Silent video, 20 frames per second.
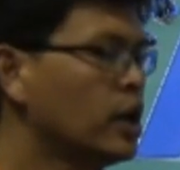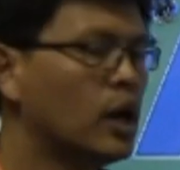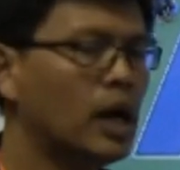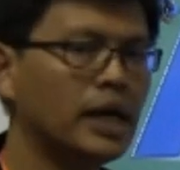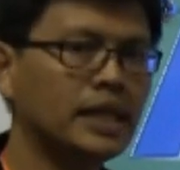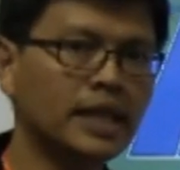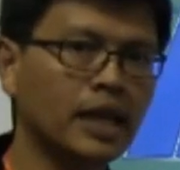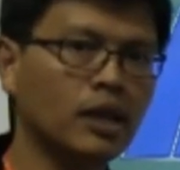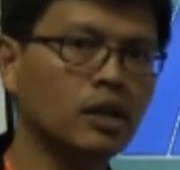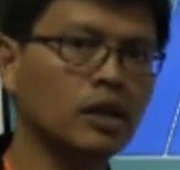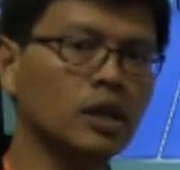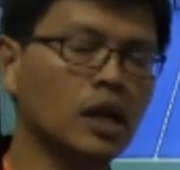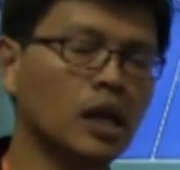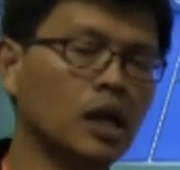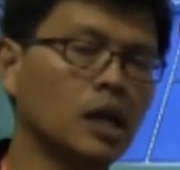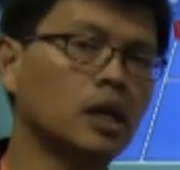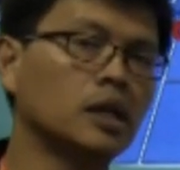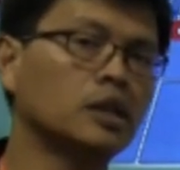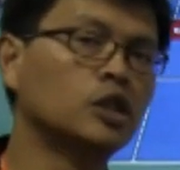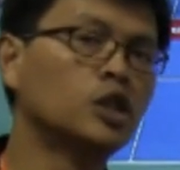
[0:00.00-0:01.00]
The iscan
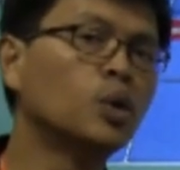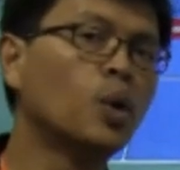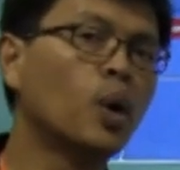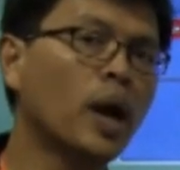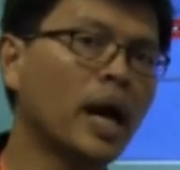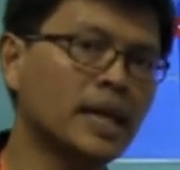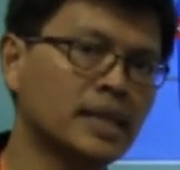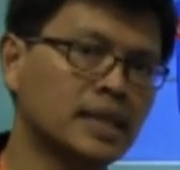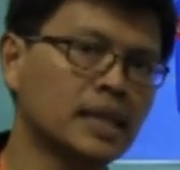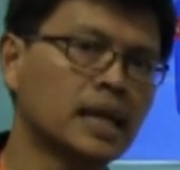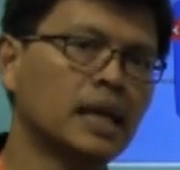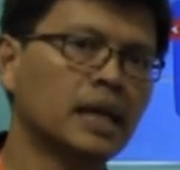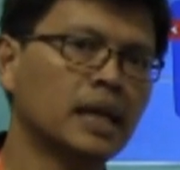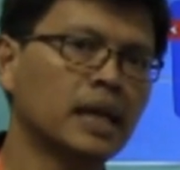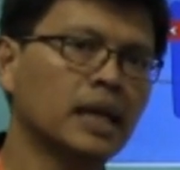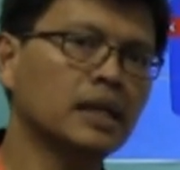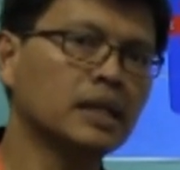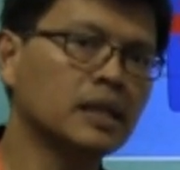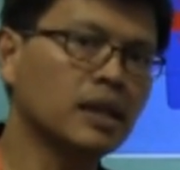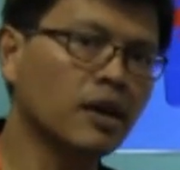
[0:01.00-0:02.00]
Duo has
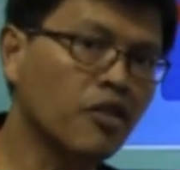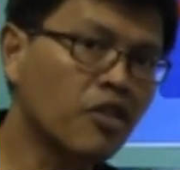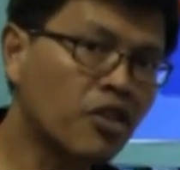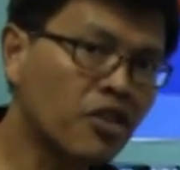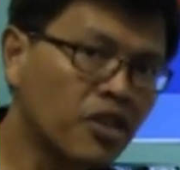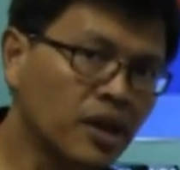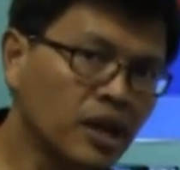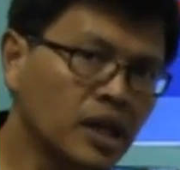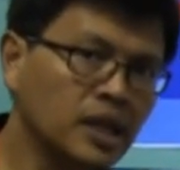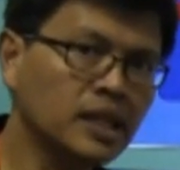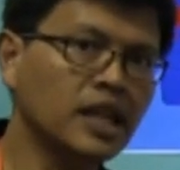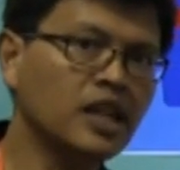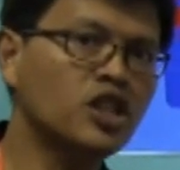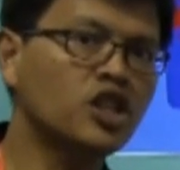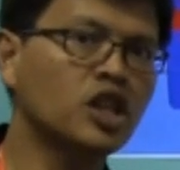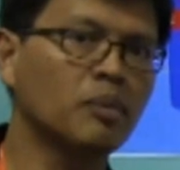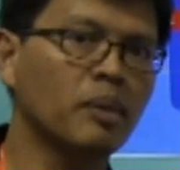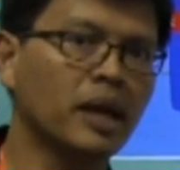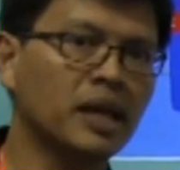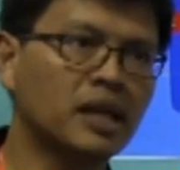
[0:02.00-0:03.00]
a third
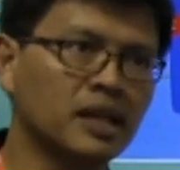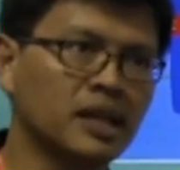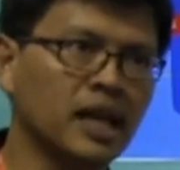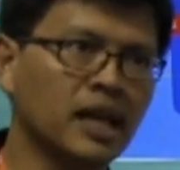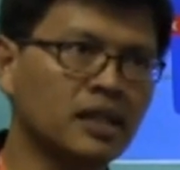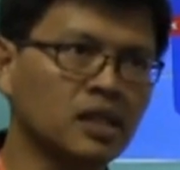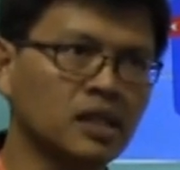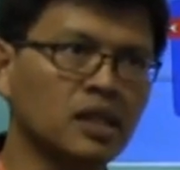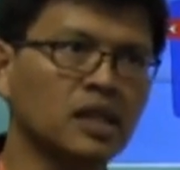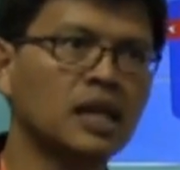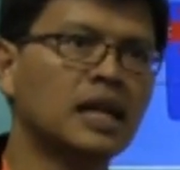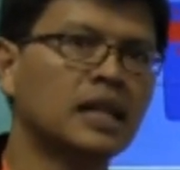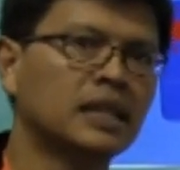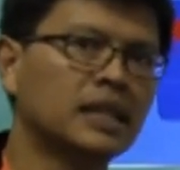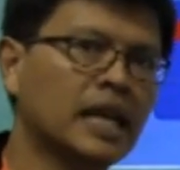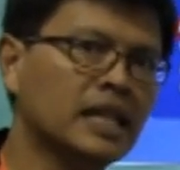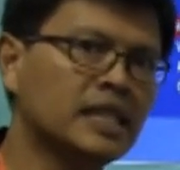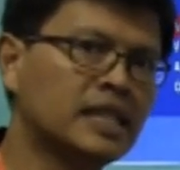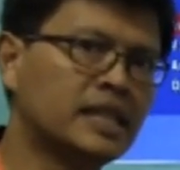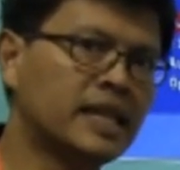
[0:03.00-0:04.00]
HDMI connector
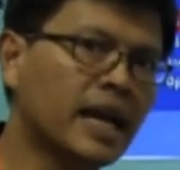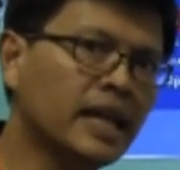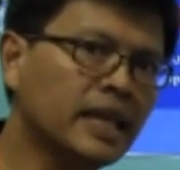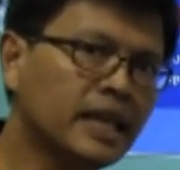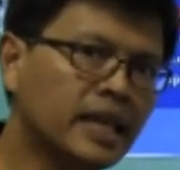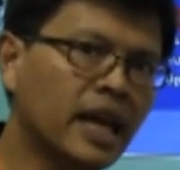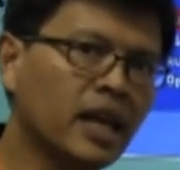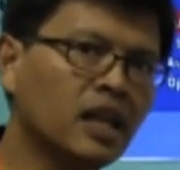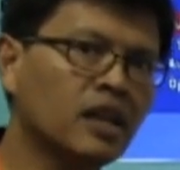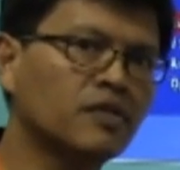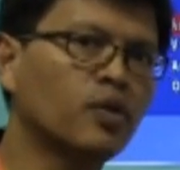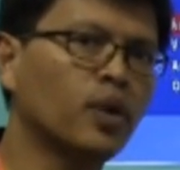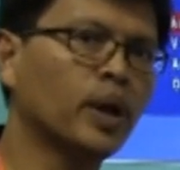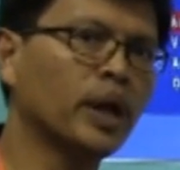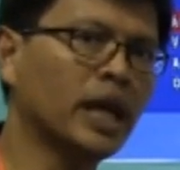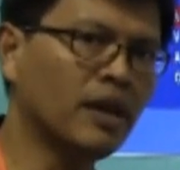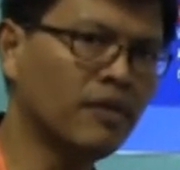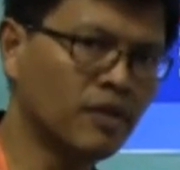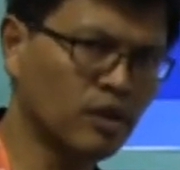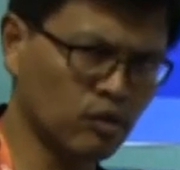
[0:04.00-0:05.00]
that is dedicated for
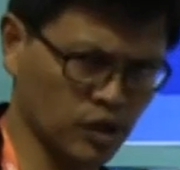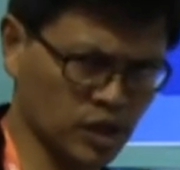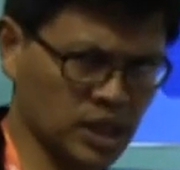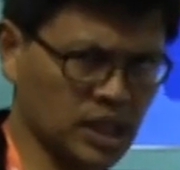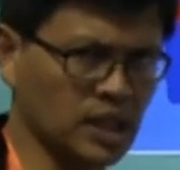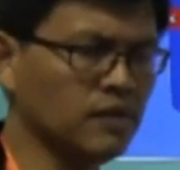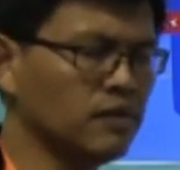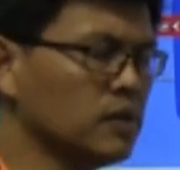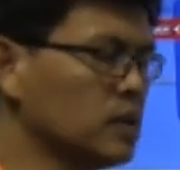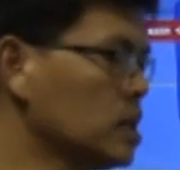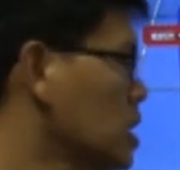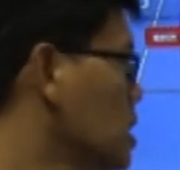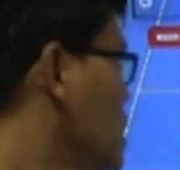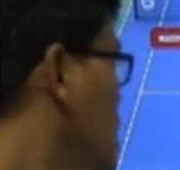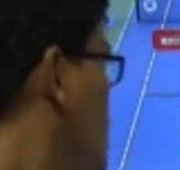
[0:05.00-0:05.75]
an AV receiver.